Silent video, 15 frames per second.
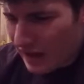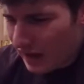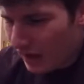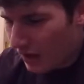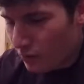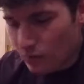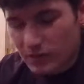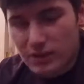I
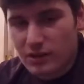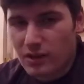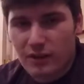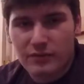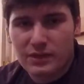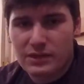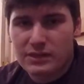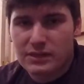really love
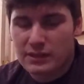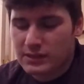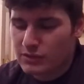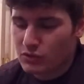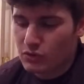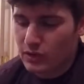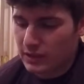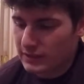these things.
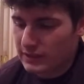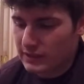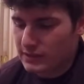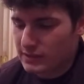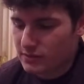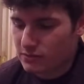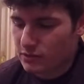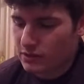You can
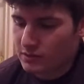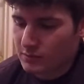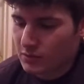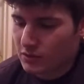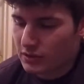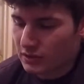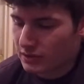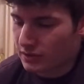Texas rig them, you
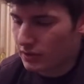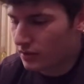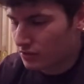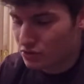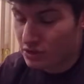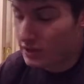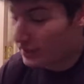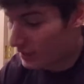can
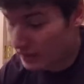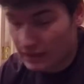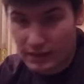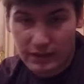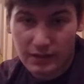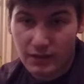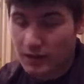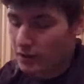shaky
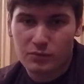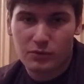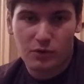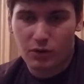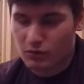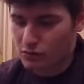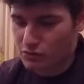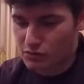head,
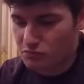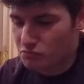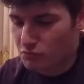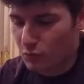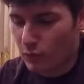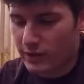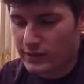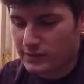just
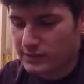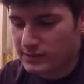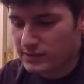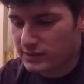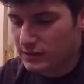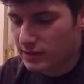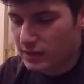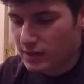
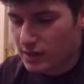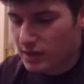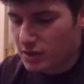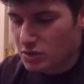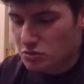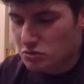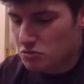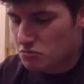weightless.
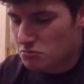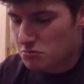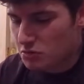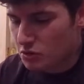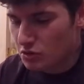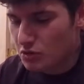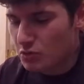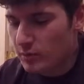You
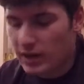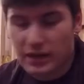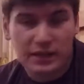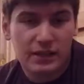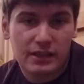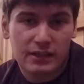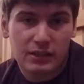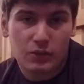do about
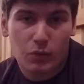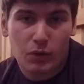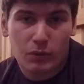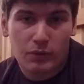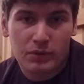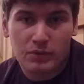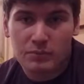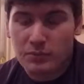anything you want
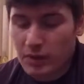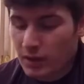with them.